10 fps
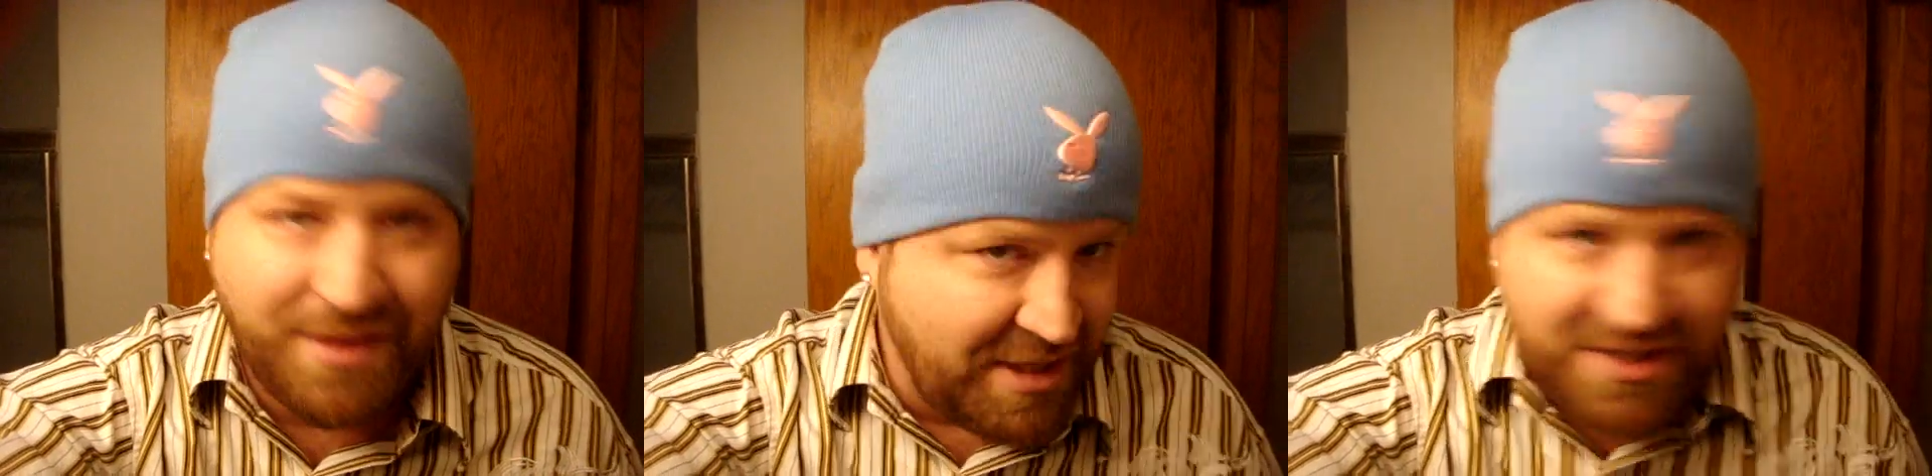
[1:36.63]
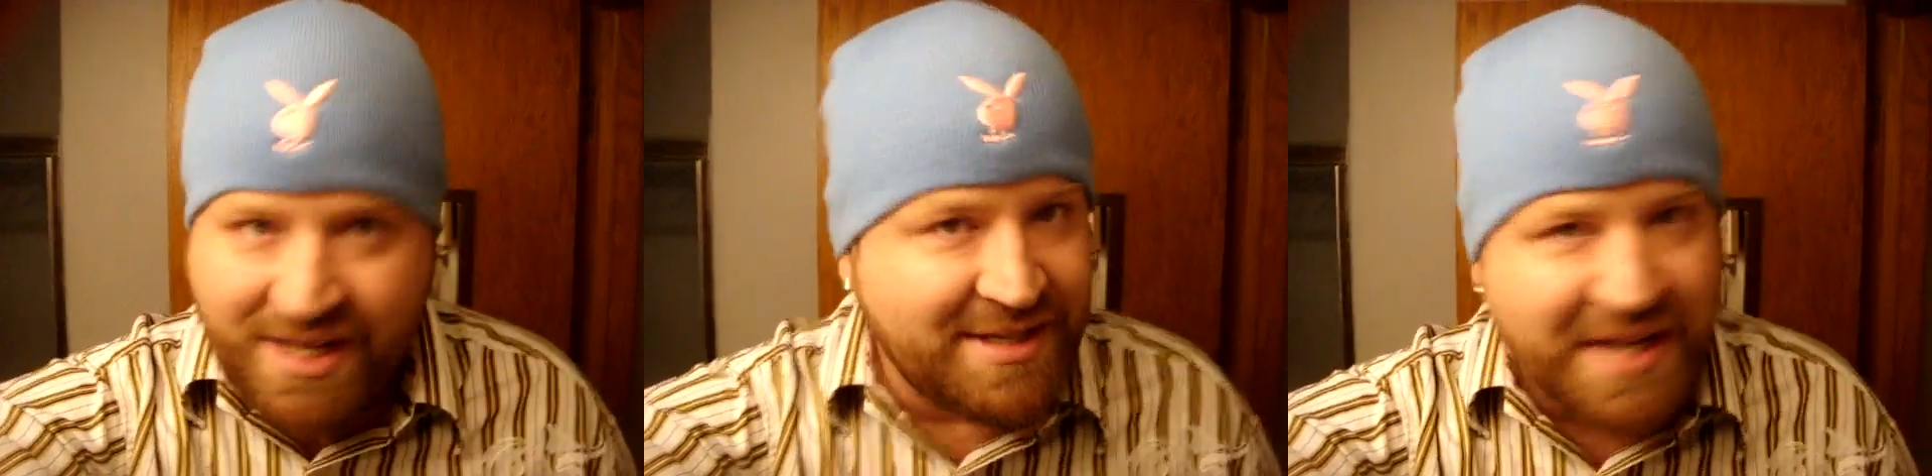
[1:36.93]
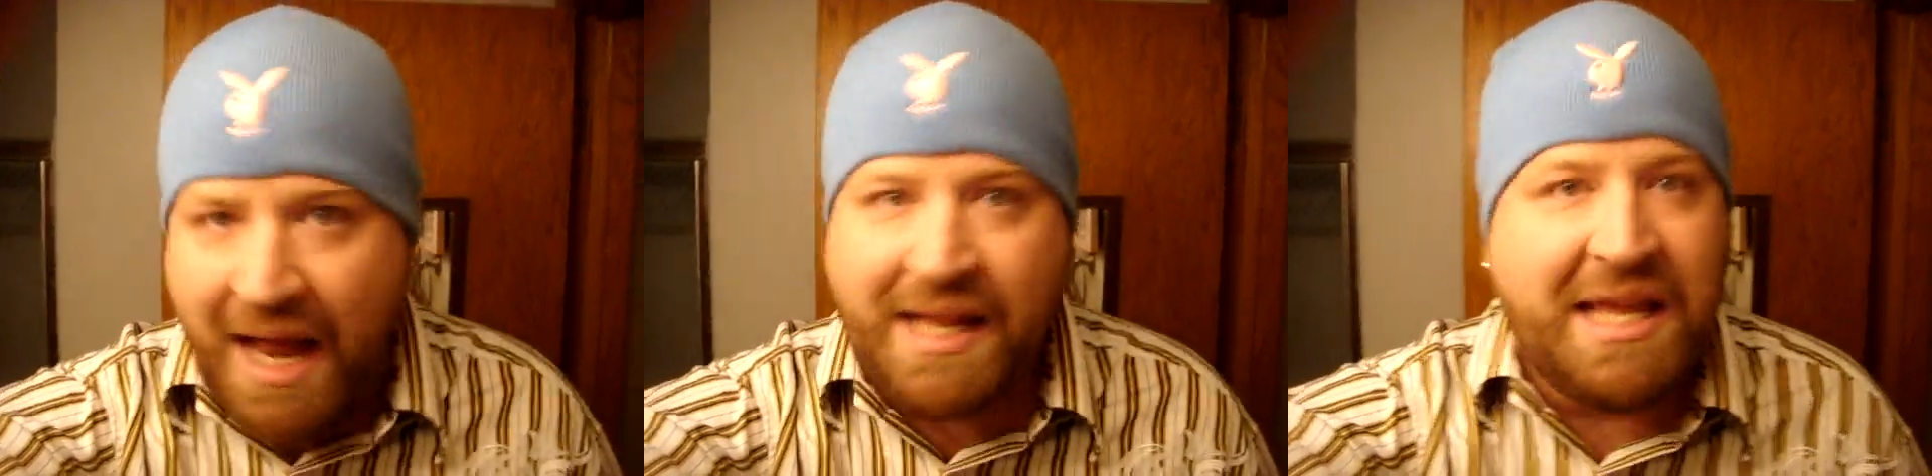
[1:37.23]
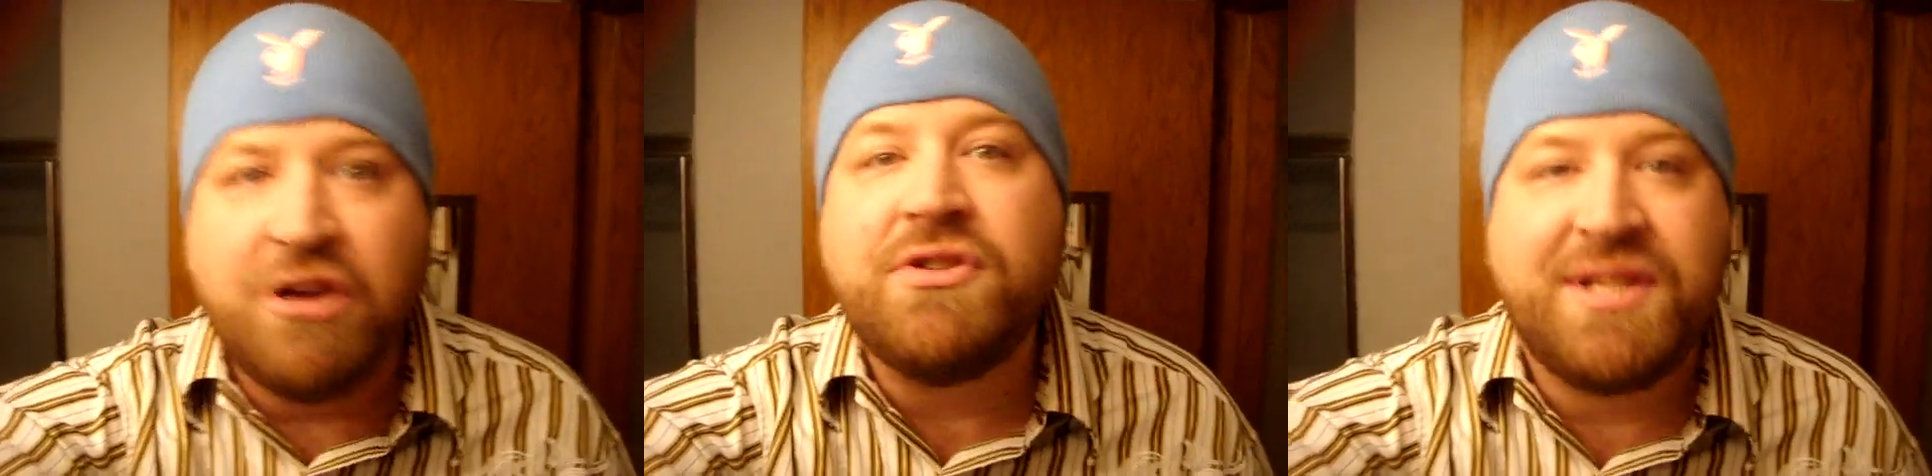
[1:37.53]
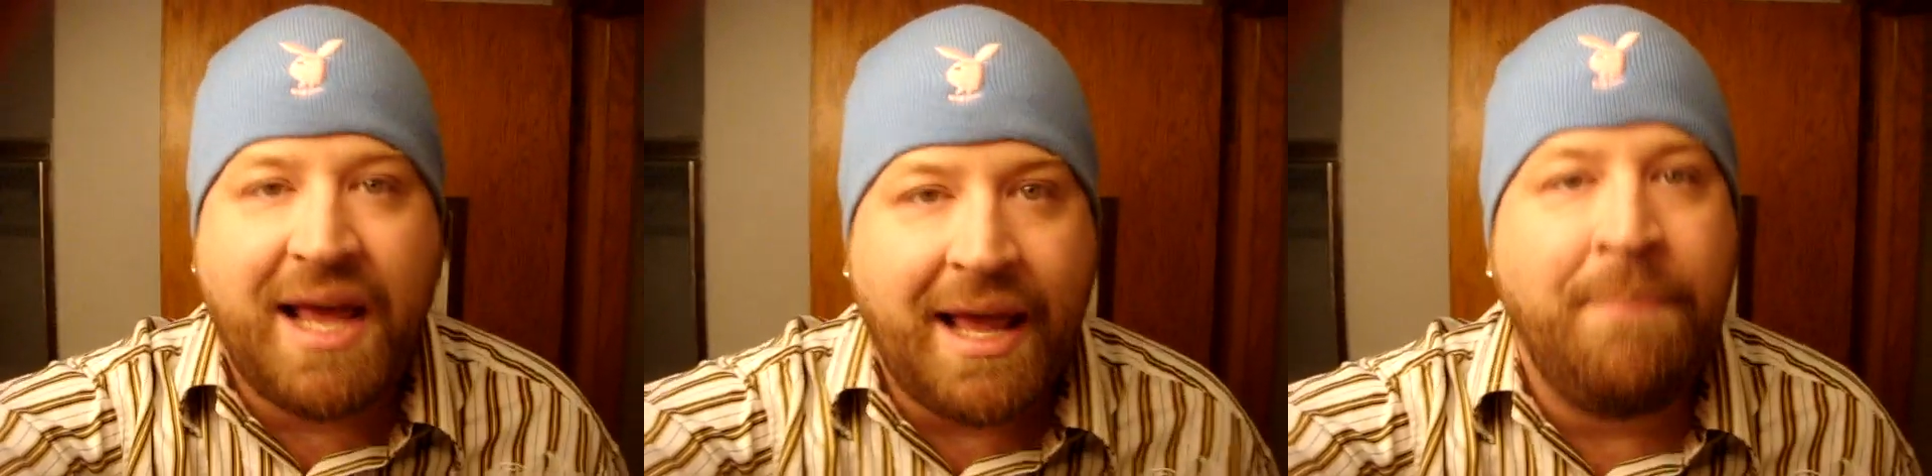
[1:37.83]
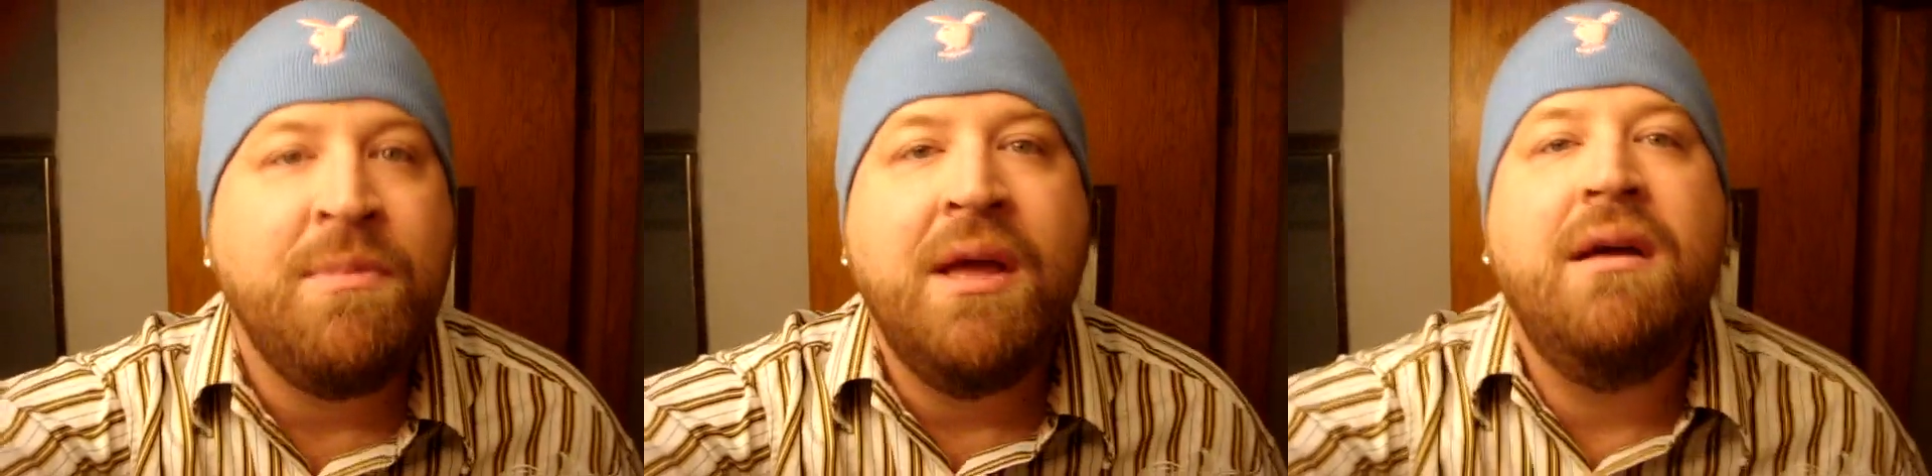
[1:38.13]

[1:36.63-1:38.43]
This is not hearsay.